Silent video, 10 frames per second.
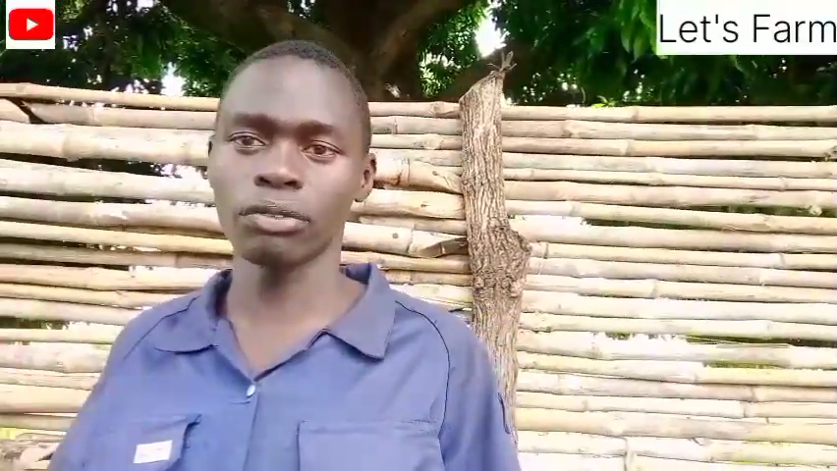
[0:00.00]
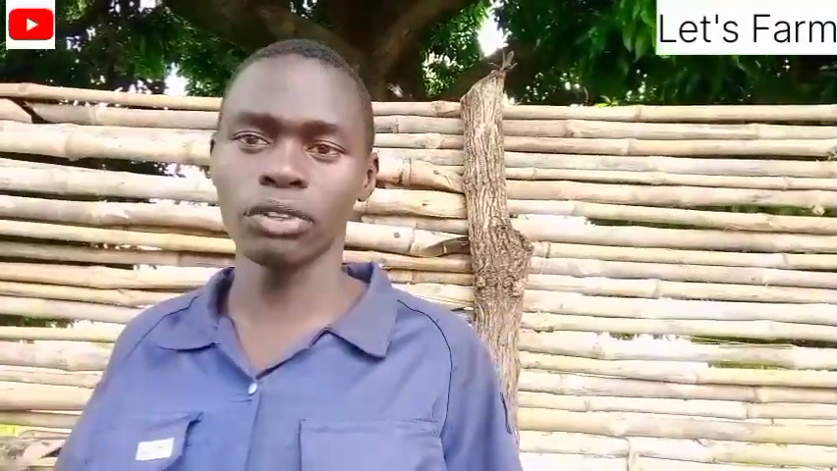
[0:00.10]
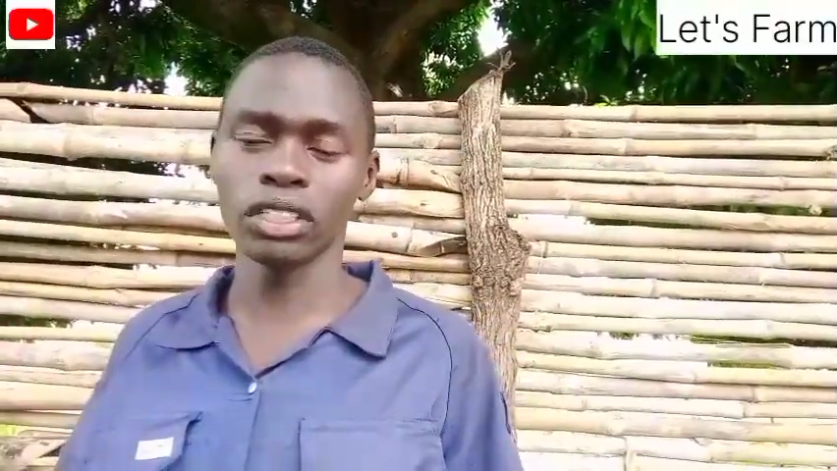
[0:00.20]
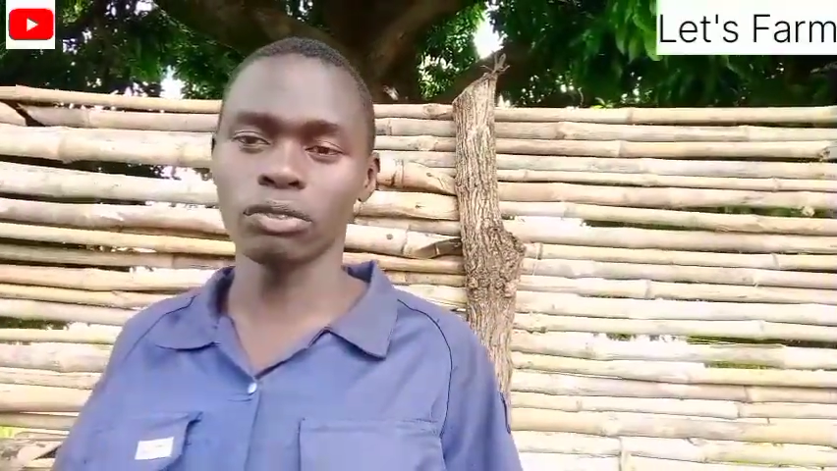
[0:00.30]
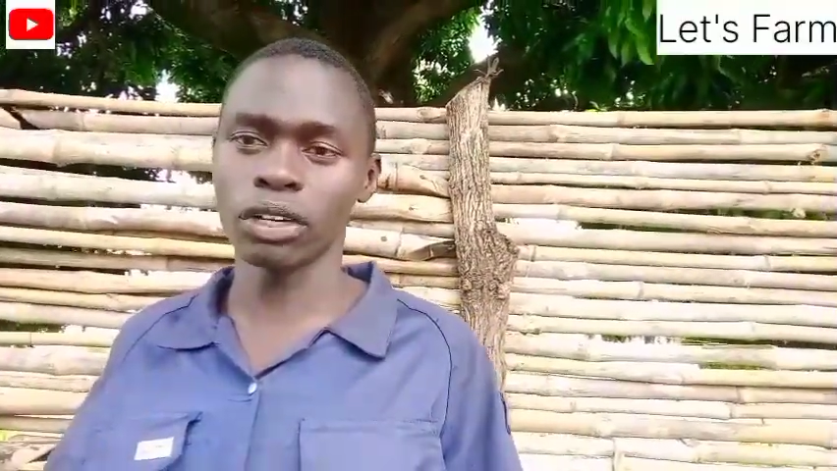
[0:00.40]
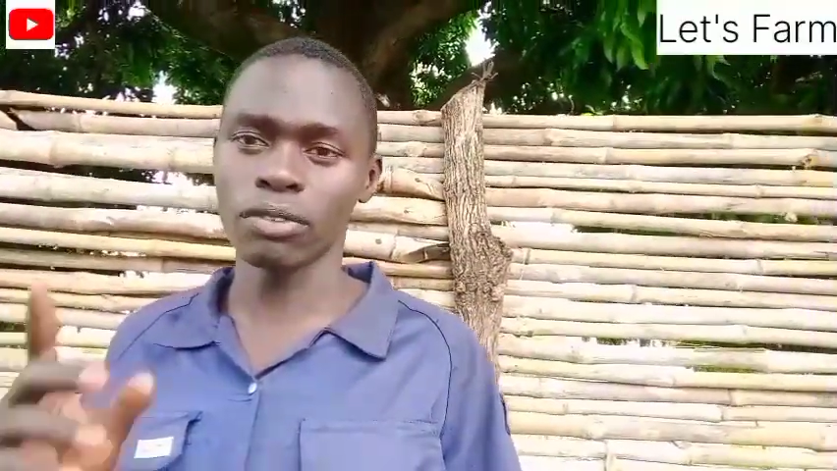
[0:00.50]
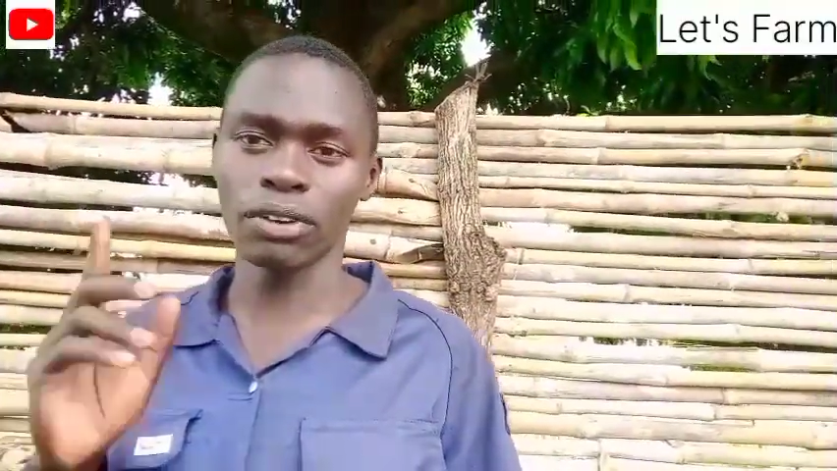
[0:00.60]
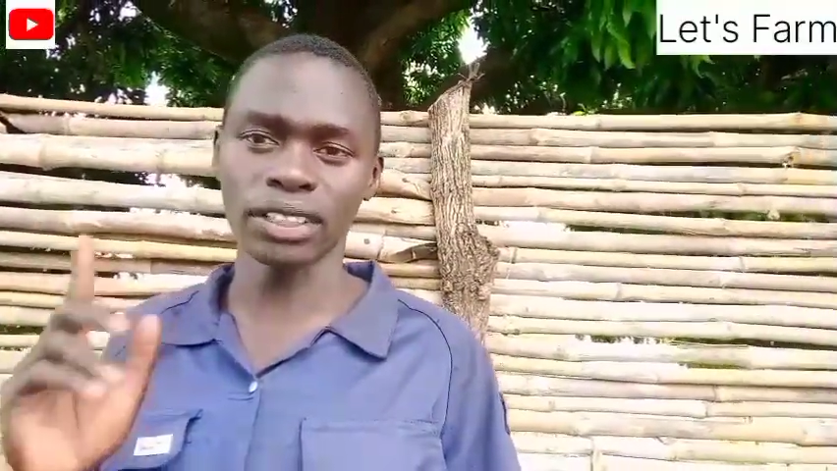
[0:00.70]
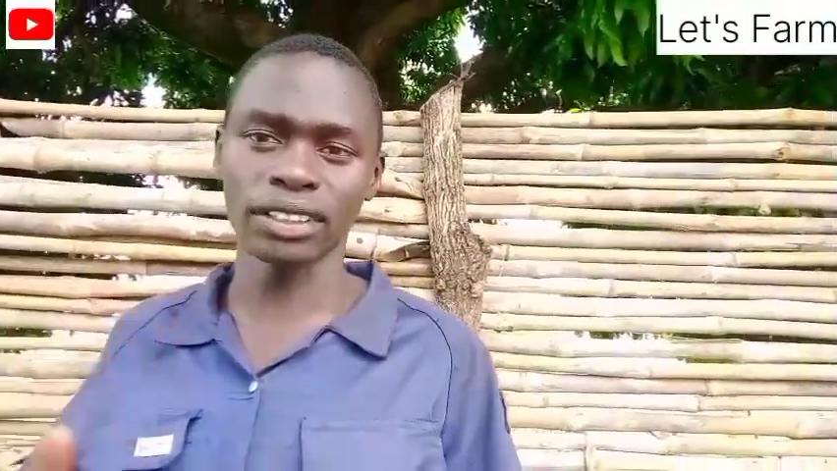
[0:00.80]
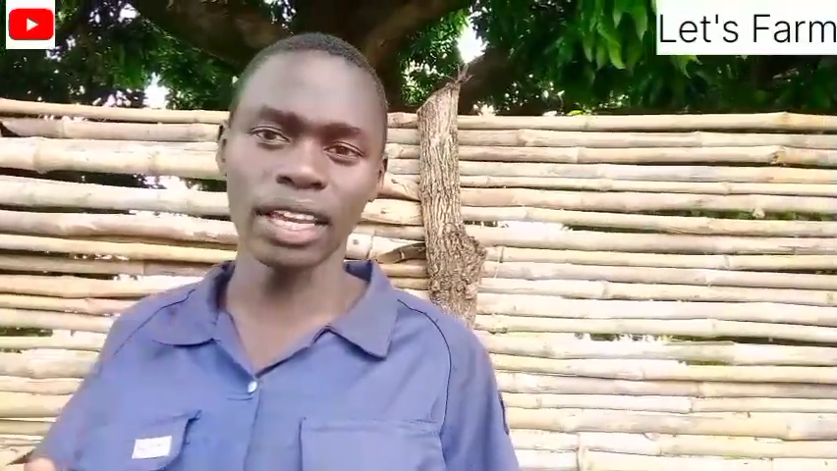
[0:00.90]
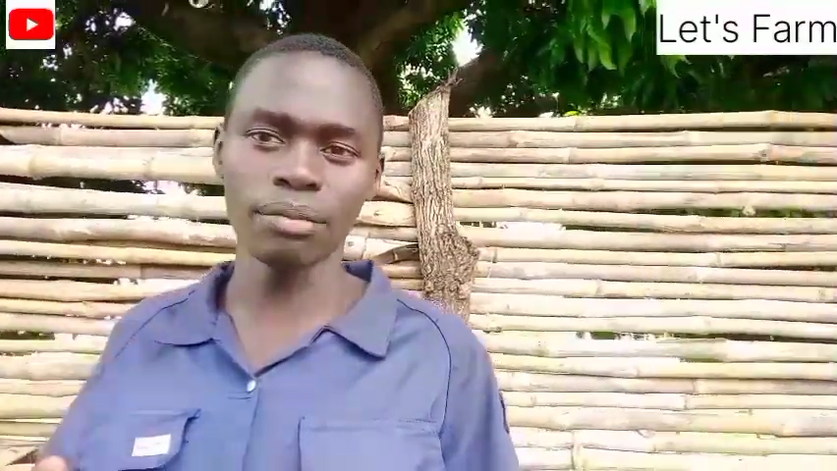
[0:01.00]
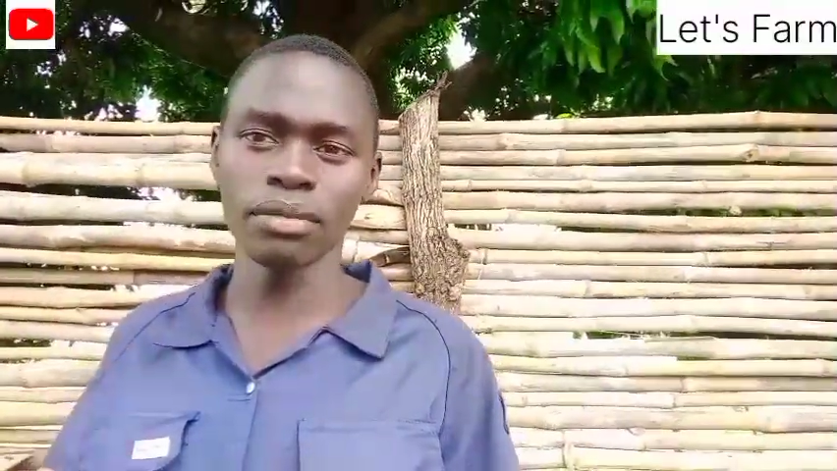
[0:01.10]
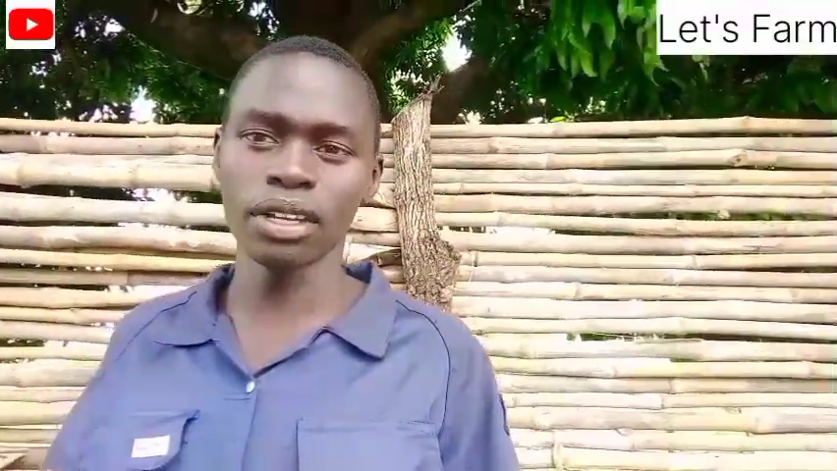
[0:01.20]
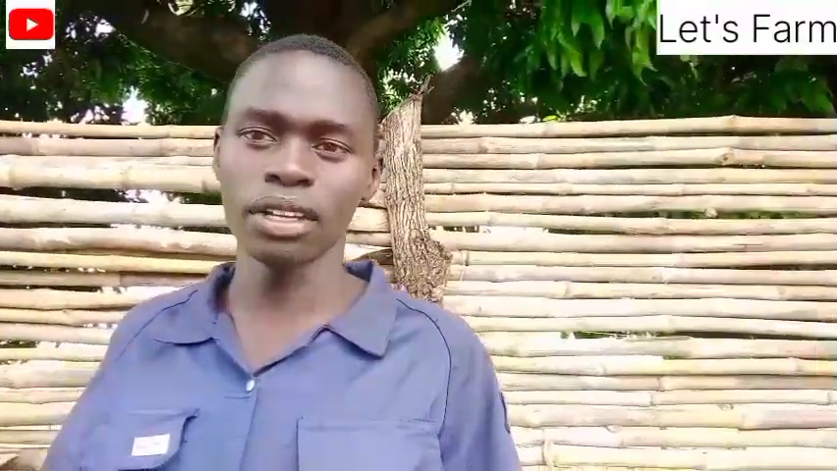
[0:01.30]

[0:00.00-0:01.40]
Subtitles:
feeds for the first time,